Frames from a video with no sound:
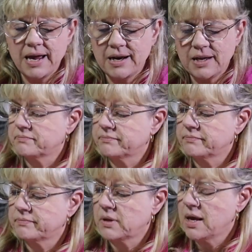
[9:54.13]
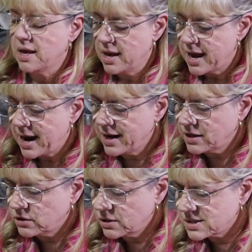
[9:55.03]
and
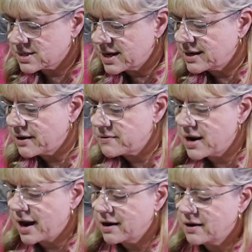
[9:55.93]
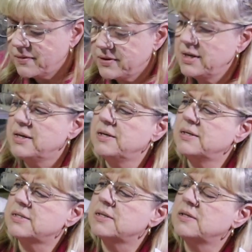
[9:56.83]
it looks like, now not on
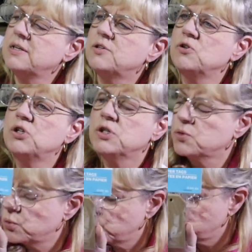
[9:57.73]
these are just,